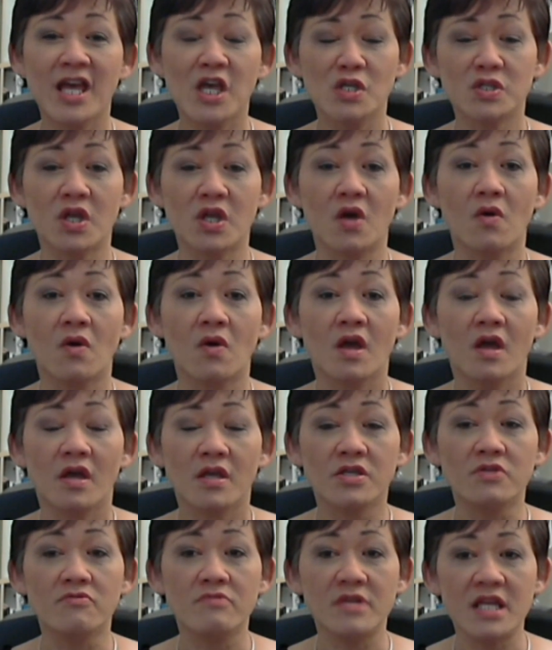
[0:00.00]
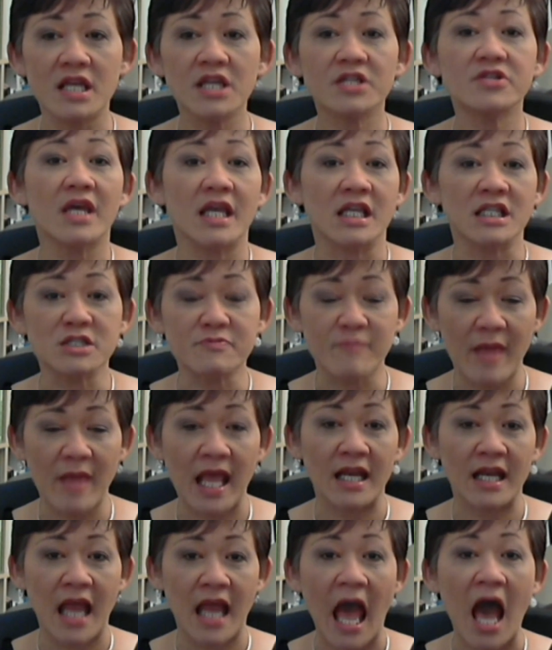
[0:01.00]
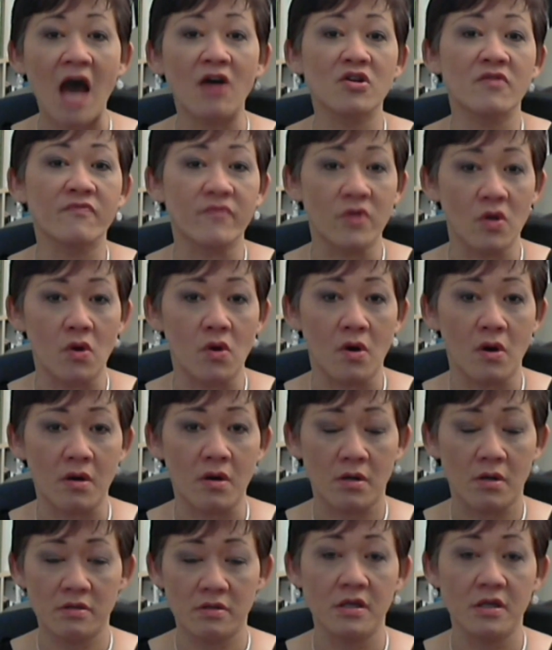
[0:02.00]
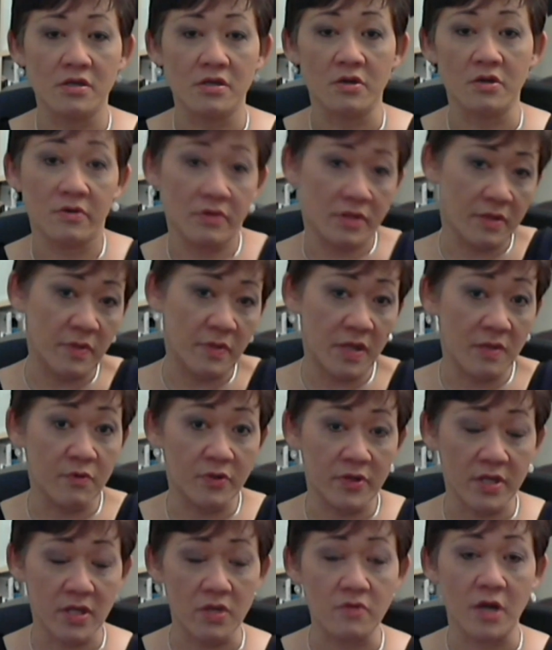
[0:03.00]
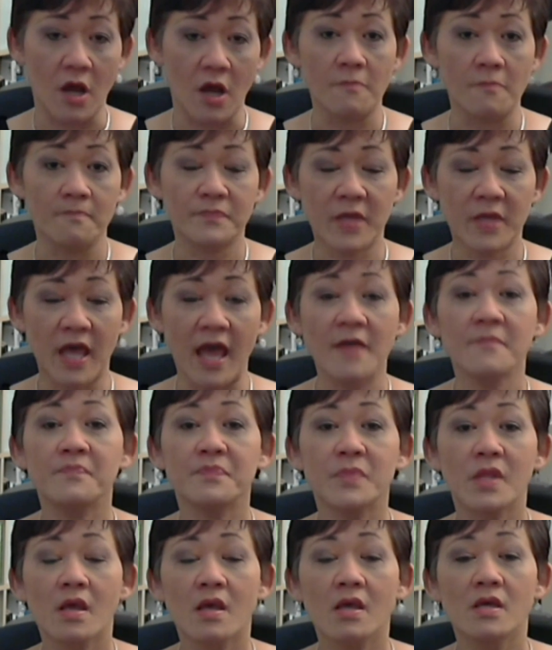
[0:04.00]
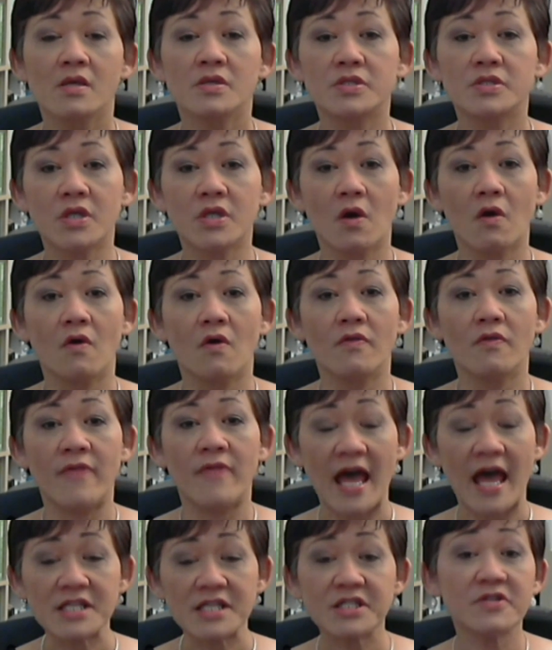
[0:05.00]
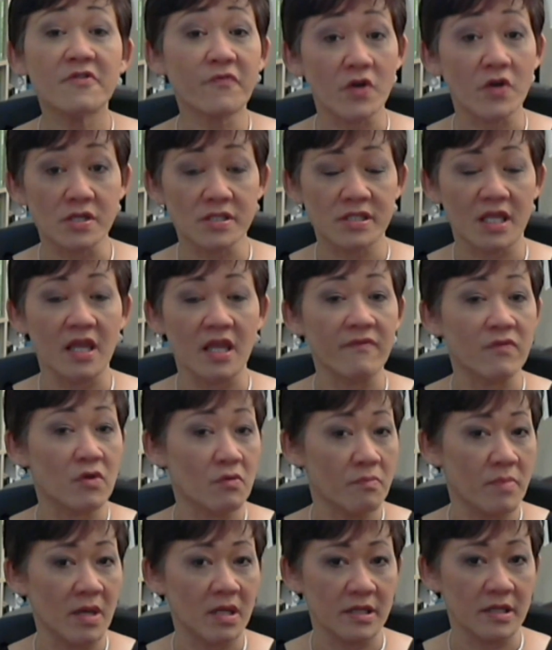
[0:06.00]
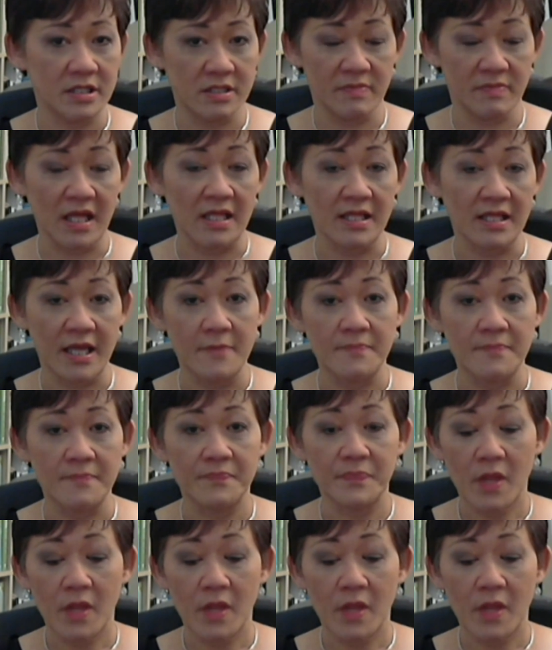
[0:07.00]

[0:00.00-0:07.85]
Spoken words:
So you need to expand out of your, the people that you know, okay? So that's the first thing in your belly to belly.